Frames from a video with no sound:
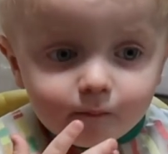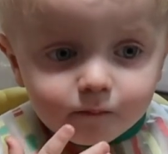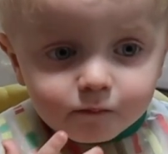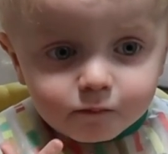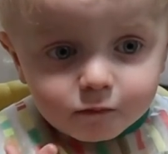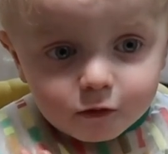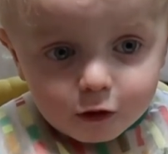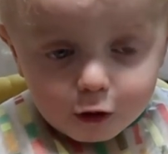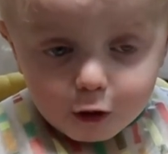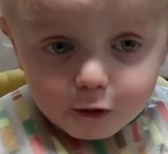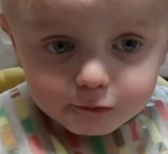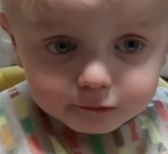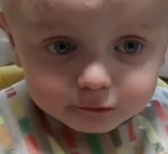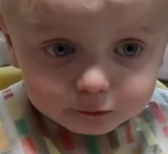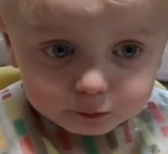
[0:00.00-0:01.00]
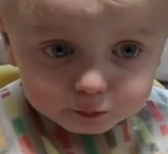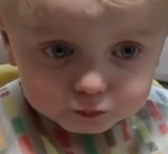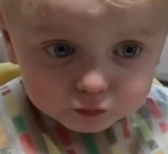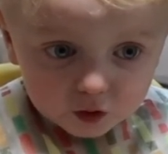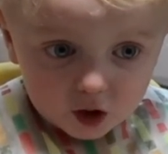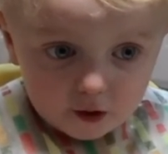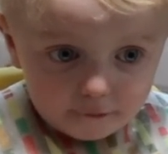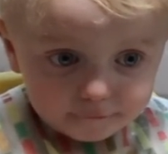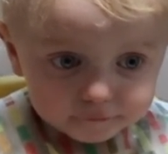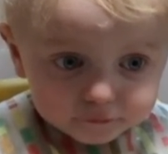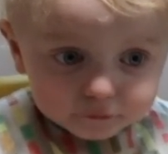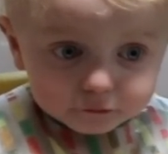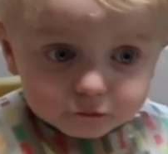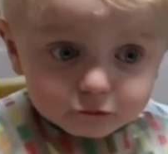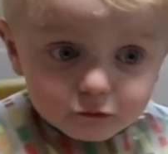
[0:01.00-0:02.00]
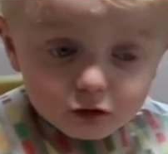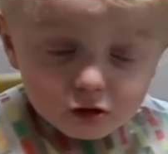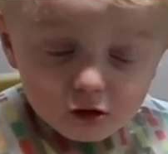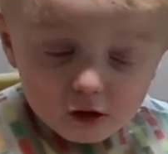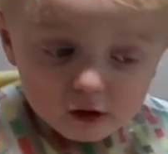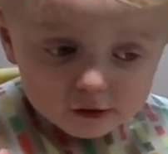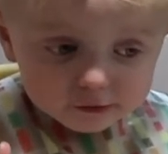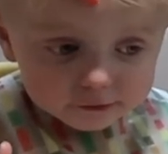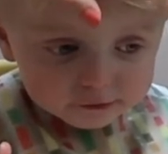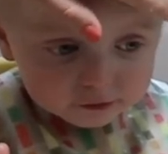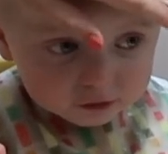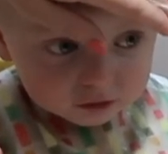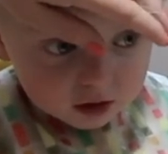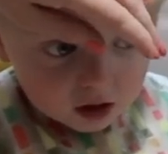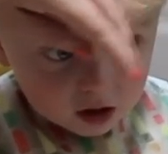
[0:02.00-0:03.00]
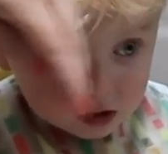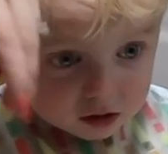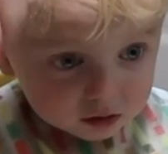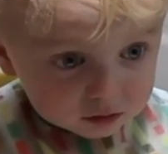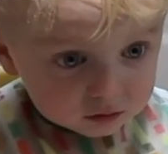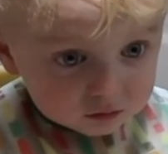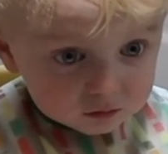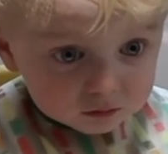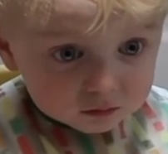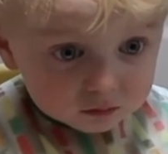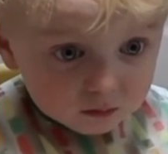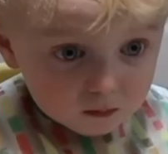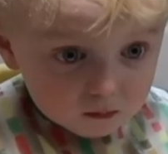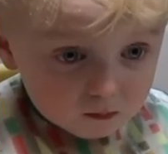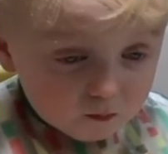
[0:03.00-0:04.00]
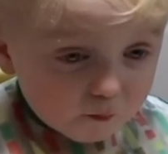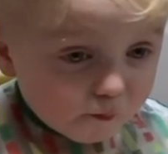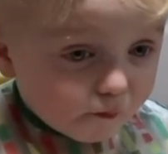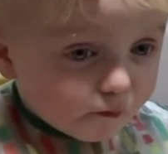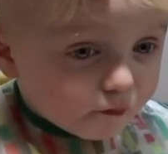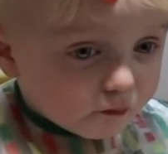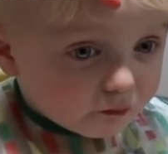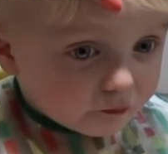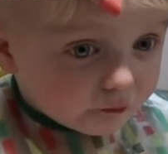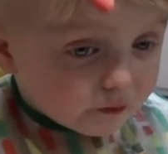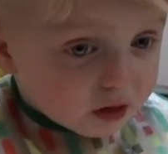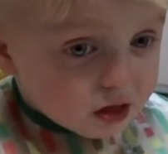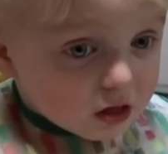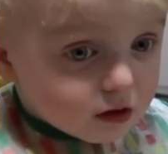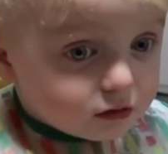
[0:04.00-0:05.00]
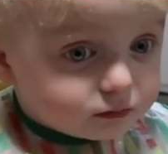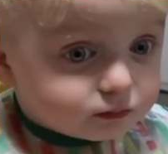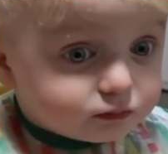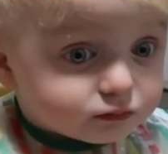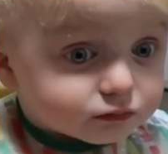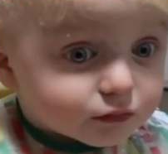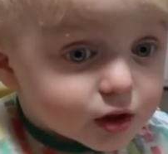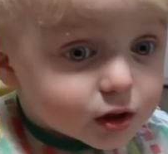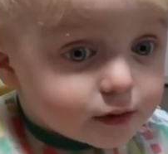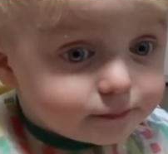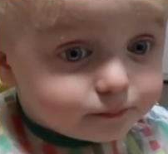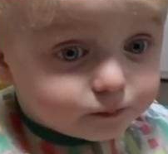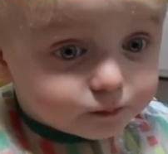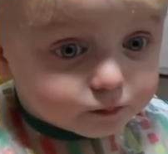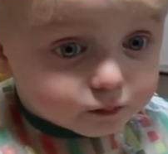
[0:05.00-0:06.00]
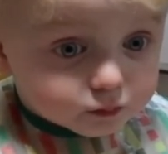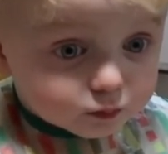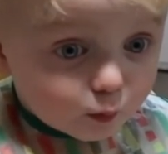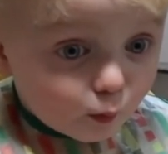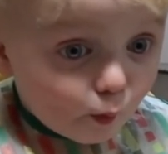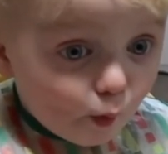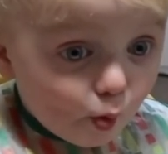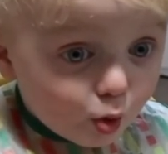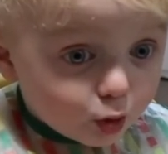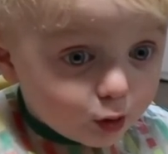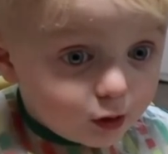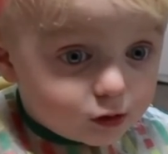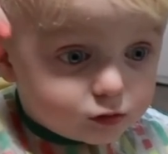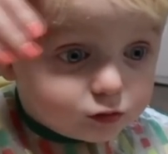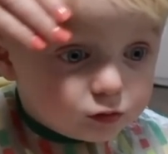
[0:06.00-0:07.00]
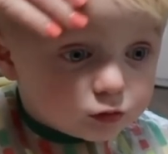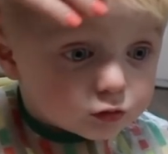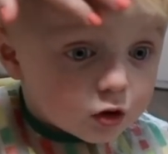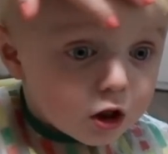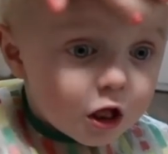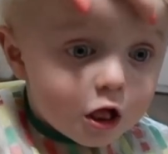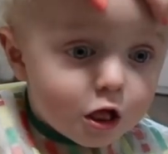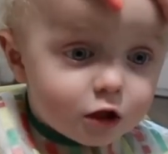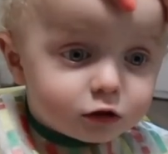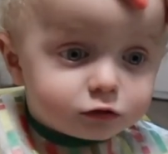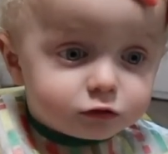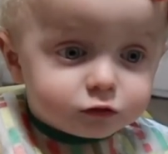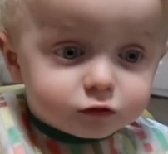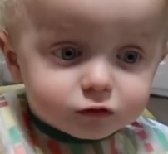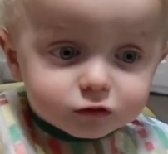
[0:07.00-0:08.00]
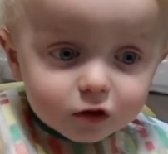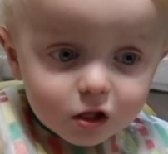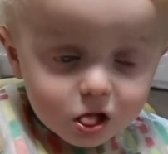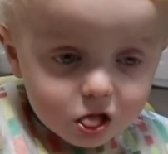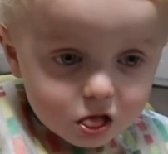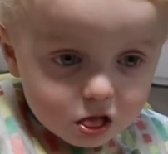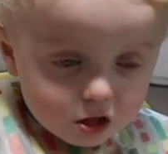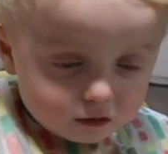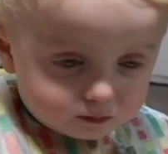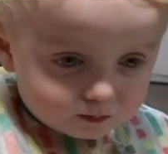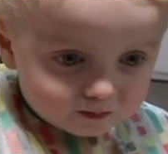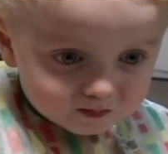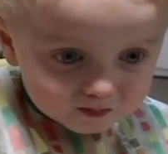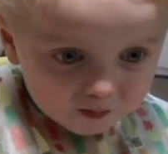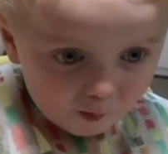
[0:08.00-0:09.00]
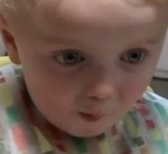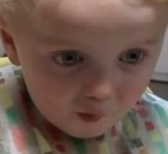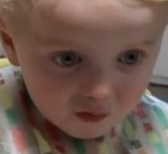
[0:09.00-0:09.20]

He's already looking sleepy. He actually woke up a few times overnight, which is not in his character character portfolio. But, uh, you know, he's going through change too now.